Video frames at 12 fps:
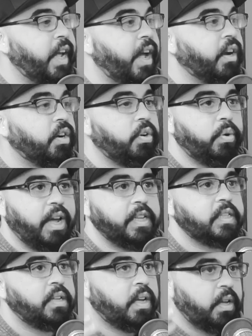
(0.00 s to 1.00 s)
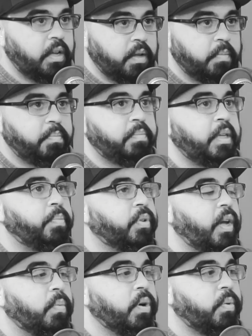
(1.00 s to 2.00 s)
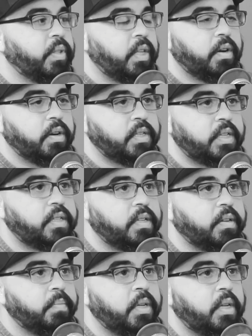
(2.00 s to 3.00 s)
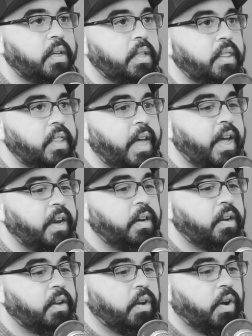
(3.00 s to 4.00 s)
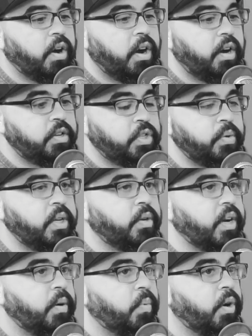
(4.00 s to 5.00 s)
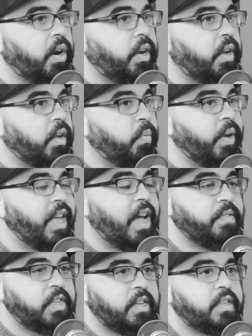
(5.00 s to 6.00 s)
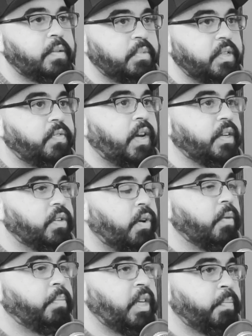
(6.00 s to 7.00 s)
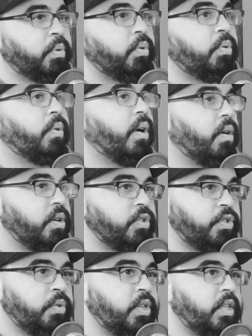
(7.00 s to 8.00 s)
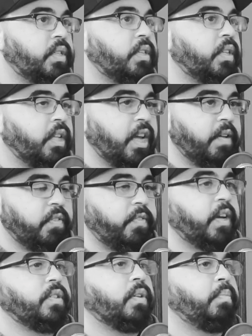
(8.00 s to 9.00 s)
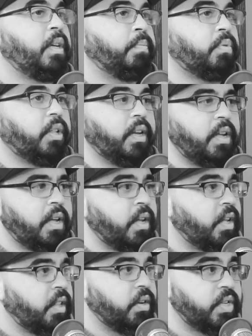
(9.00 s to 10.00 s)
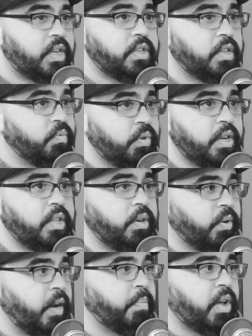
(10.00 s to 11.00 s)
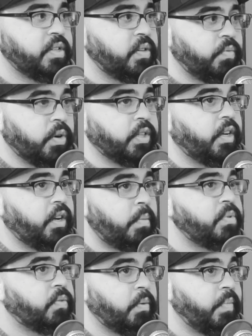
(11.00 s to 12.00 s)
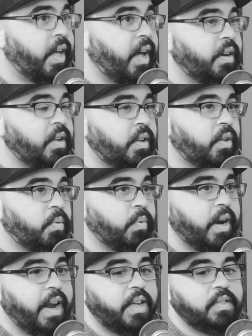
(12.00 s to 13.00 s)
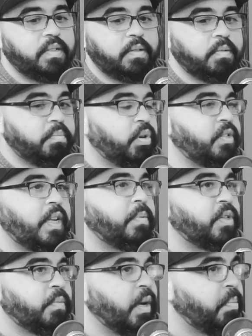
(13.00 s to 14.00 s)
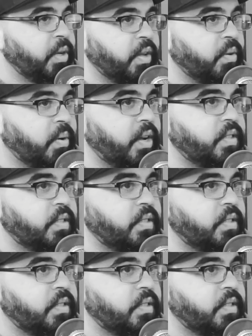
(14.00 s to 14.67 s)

Hacker, who has people that work within our system that are doing great work. We have systems effect on people who are our students, and they have effects on people. And there's actually really great positive work that comes from that, whereas perception might be otherwise.